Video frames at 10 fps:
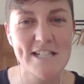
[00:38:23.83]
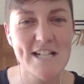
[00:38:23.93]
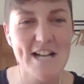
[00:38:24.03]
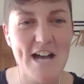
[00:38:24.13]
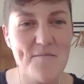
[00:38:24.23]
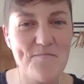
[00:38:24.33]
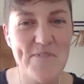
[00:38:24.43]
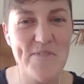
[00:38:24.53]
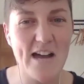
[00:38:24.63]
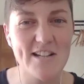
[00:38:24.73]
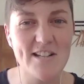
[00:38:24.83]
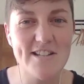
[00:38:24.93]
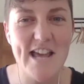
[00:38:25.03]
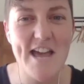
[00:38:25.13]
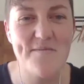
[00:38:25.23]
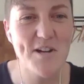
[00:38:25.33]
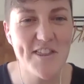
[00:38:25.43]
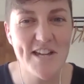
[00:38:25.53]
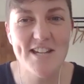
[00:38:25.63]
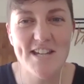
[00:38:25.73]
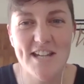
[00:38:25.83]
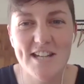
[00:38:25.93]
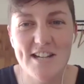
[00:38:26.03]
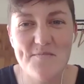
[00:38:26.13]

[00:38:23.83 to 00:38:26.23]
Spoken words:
I'd like to end by thanking